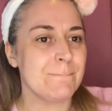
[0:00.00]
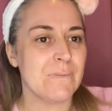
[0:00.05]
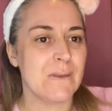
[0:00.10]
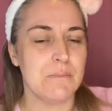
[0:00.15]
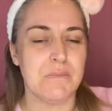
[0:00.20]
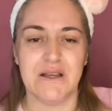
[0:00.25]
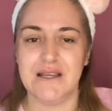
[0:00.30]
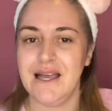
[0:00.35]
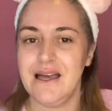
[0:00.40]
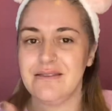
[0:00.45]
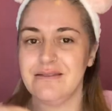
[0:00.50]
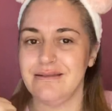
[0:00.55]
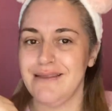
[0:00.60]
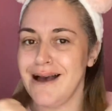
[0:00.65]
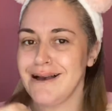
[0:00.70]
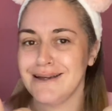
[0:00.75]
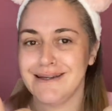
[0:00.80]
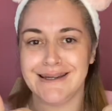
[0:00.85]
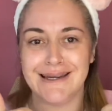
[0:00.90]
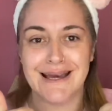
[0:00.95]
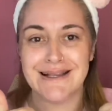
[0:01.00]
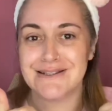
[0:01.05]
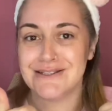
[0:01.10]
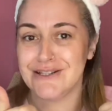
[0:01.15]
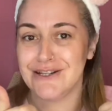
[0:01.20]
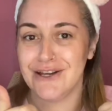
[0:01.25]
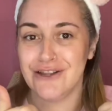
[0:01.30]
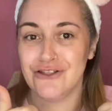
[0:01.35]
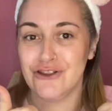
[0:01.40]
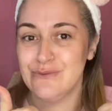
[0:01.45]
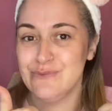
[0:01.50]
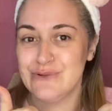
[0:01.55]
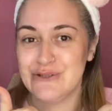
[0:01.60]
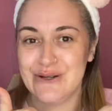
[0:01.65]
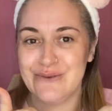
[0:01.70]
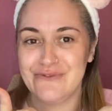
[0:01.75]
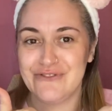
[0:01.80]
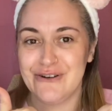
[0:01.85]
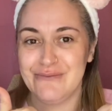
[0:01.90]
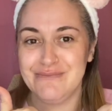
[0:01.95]
But yeah, that gets a thumbs
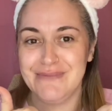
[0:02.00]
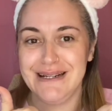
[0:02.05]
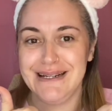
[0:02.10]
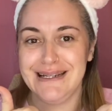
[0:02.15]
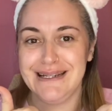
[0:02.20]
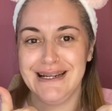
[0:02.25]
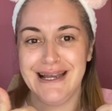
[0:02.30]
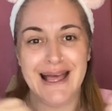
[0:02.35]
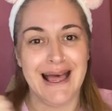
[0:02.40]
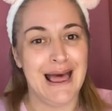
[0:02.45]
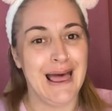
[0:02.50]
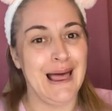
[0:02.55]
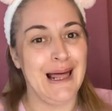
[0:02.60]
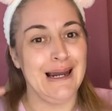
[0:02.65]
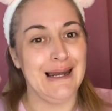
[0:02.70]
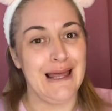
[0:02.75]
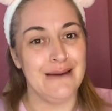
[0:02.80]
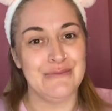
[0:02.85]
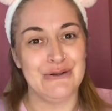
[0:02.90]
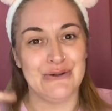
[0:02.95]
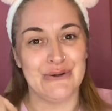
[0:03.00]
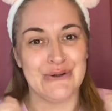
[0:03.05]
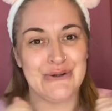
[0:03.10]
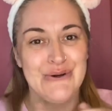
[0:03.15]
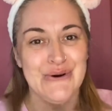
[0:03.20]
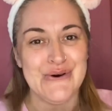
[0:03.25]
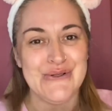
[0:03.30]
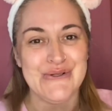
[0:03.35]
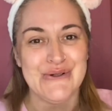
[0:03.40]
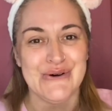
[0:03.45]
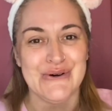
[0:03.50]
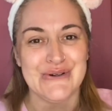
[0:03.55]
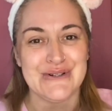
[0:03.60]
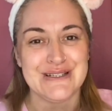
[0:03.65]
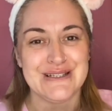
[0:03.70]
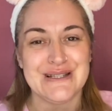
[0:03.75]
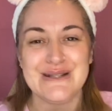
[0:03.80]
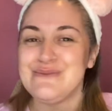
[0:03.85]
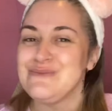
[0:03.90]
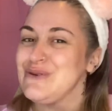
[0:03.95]
up from me. Let me know your
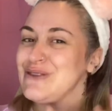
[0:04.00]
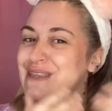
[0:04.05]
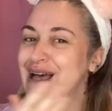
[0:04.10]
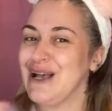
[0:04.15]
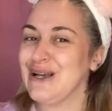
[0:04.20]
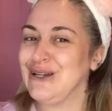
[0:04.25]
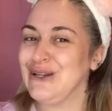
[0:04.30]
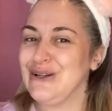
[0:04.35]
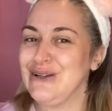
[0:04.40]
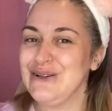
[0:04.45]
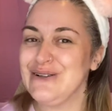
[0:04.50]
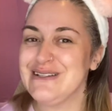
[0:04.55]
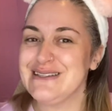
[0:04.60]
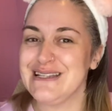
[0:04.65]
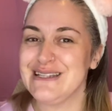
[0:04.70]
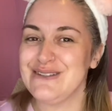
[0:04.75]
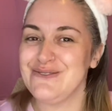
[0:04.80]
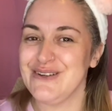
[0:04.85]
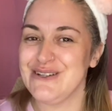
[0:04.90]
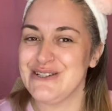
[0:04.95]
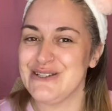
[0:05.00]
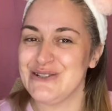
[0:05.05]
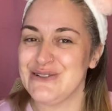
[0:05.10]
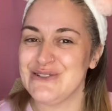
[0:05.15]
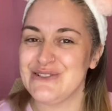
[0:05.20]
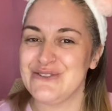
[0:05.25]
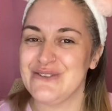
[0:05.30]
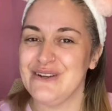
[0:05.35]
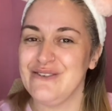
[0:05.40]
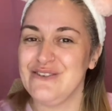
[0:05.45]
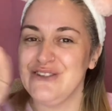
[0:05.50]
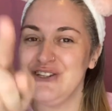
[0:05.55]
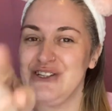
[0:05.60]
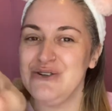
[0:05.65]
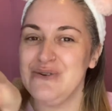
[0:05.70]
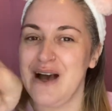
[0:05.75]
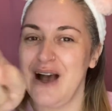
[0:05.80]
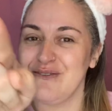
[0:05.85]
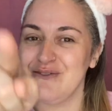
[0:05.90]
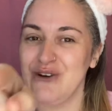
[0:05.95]
thoughts. But that concludes this video. So if
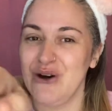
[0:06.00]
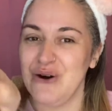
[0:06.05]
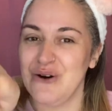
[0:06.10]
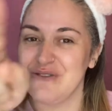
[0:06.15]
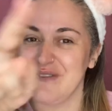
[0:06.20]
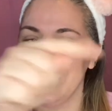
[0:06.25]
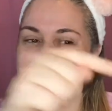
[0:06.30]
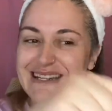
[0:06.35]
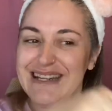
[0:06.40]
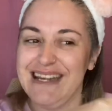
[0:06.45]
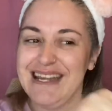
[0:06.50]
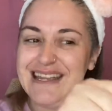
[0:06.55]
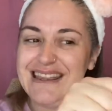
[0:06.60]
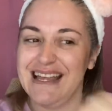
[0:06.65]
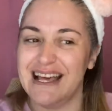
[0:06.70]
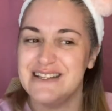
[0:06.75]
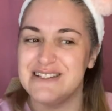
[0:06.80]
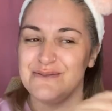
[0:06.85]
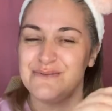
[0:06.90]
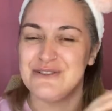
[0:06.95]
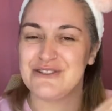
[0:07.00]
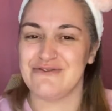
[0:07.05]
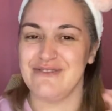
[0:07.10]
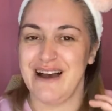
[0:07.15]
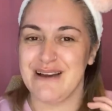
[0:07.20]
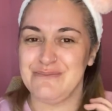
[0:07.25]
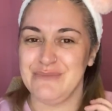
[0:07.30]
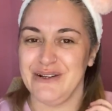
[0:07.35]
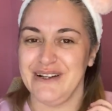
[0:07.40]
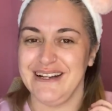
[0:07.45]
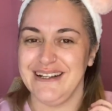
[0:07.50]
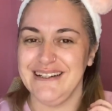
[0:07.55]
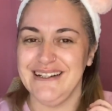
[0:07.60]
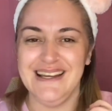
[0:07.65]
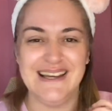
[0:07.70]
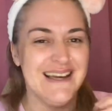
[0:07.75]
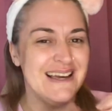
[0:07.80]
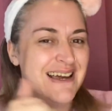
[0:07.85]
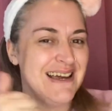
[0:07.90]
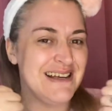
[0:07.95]
you have not already, hit that subscribe button,
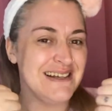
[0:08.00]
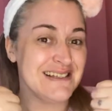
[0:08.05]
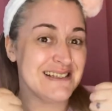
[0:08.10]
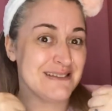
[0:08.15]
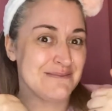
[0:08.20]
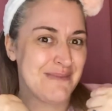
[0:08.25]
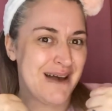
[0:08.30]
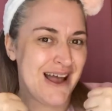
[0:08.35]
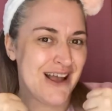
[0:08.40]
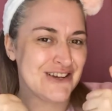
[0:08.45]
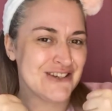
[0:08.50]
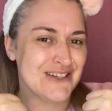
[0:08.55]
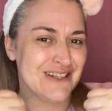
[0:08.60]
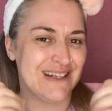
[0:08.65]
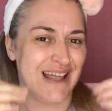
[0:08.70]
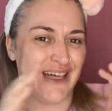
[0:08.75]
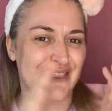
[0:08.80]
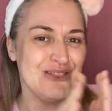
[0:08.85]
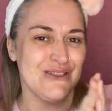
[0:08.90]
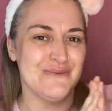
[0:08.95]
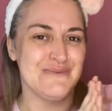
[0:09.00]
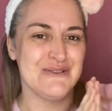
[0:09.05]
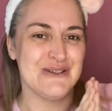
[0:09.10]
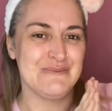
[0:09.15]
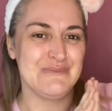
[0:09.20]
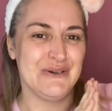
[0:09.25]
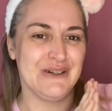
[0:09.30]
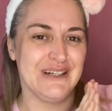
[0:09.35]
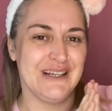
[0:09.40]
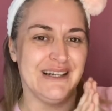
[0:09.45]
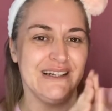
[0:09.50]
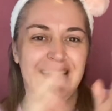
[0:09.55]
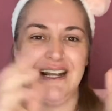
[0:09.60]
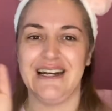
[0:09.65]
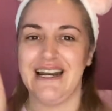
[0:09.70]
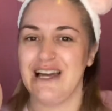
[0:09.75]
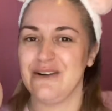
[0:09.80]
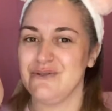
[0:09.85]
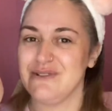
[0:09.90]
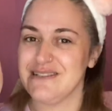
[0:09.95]
smash that thumbs up button,
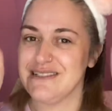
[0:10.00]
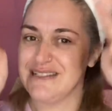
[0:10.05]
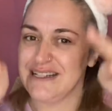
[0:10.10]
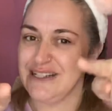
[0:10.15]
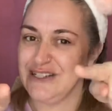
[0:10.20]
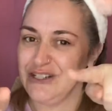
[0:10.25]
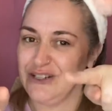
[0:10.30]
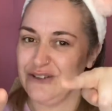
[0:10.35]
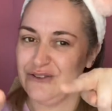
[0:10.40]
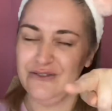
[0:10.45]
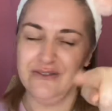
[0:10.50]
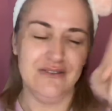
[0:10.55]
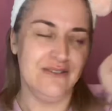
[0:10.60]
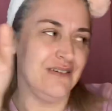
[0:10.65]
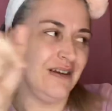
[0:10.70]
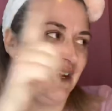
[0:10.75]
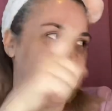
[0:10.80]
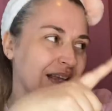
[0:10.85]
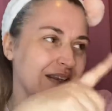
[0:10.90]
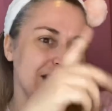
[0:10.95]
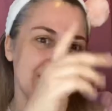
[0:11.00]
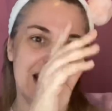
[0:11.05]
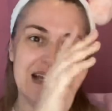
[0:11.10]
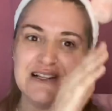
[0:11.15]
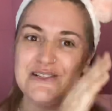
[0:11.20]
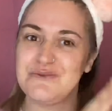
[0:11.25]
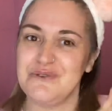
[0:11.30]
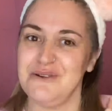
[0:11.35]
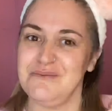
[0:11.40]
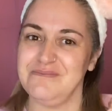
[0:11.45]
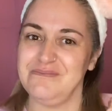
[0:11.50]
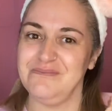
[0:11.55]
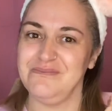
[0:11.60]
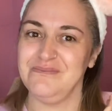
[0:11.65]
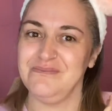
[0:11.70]
and I will see you in the next one.